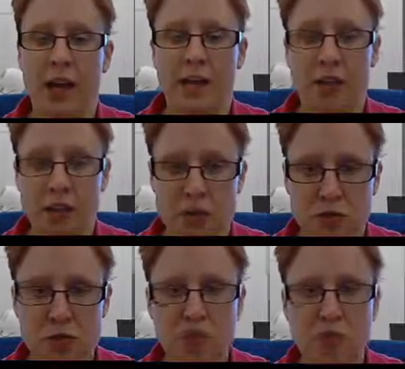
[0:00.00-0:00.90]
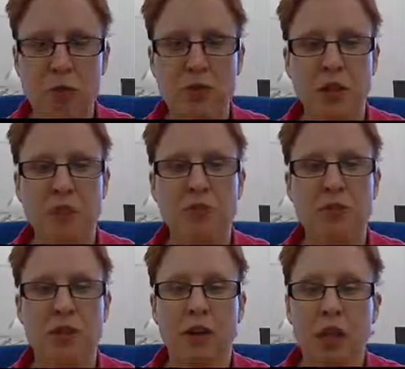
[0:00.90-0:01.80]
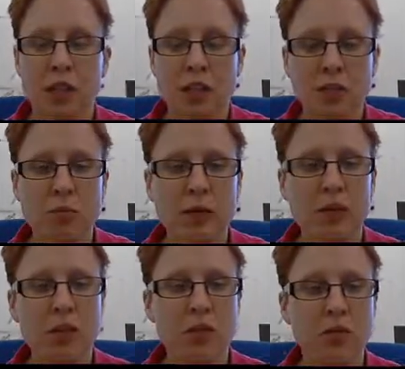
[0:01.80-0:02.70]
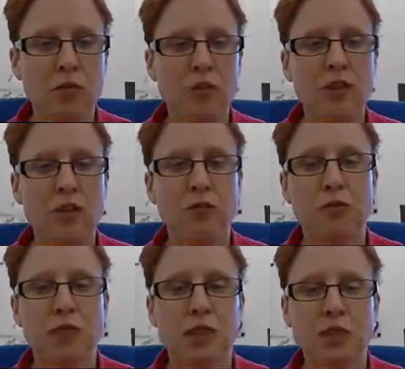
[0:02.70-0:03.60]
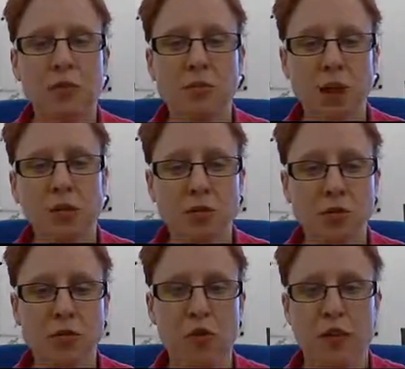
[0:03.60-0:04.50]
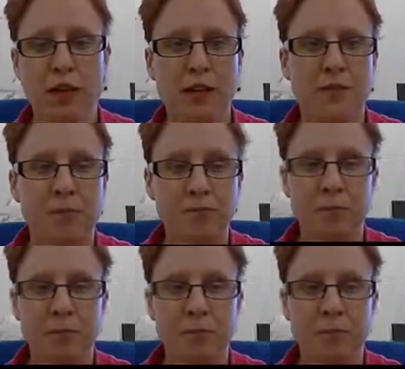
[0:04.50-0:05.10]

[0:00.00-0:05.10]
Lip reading: And this research objective is something that you really need to take some time to formulate,